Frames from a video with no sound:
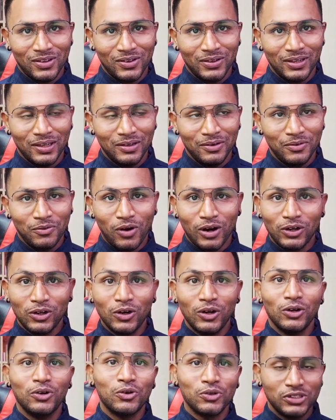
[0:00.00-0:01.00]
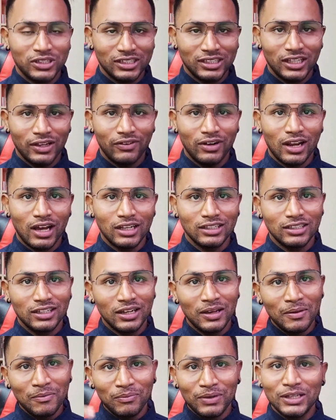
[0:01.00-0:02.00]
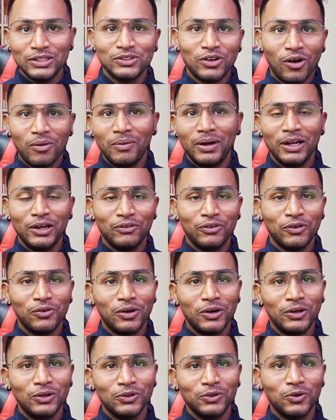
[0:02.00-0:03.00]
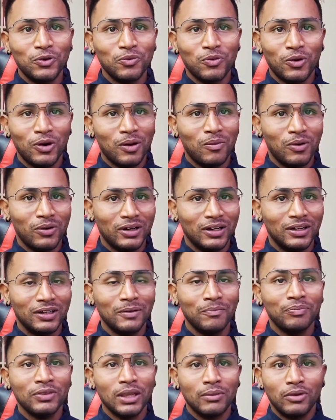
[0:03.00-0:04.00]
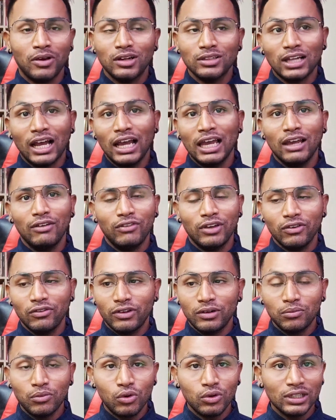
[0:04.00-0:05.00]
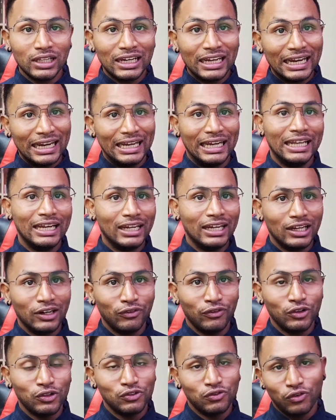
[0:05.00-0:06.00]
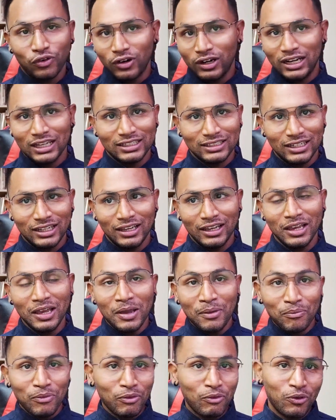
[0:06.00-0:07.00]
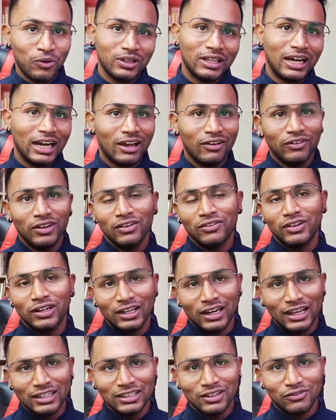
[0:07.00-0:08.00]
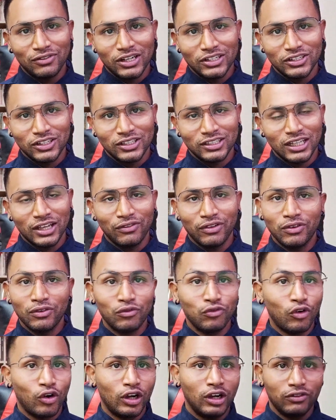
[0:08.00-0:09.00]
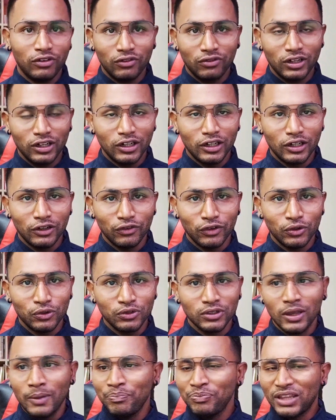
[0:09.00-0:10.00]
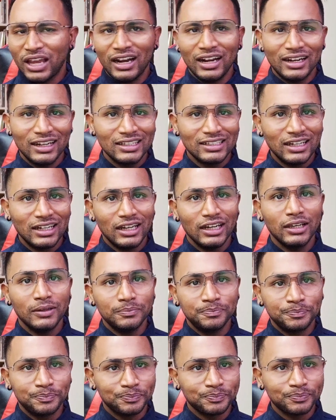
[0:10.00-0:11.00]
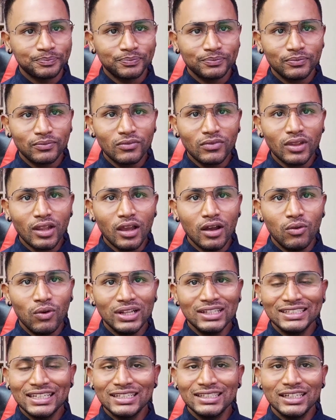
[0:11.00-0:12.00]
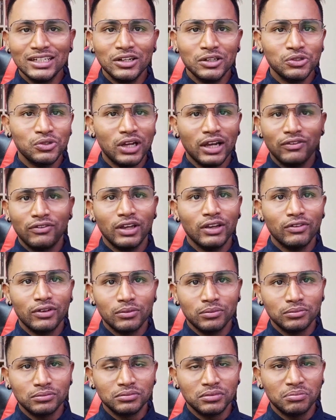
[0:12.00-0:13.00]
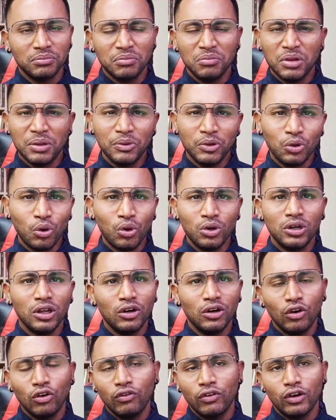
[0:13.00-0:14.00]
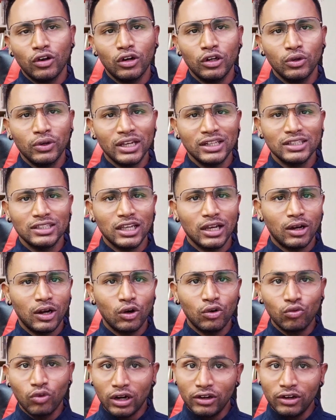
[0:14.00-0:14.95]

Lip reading: Okay, what all questions they will ask. Please comment if you want to know more about it, because I have given more than 80 interviews for testing. Before that, I've given, as a freshers, I've given 40-50 interviews. And recently while changing also I have given maybe total overall you can say around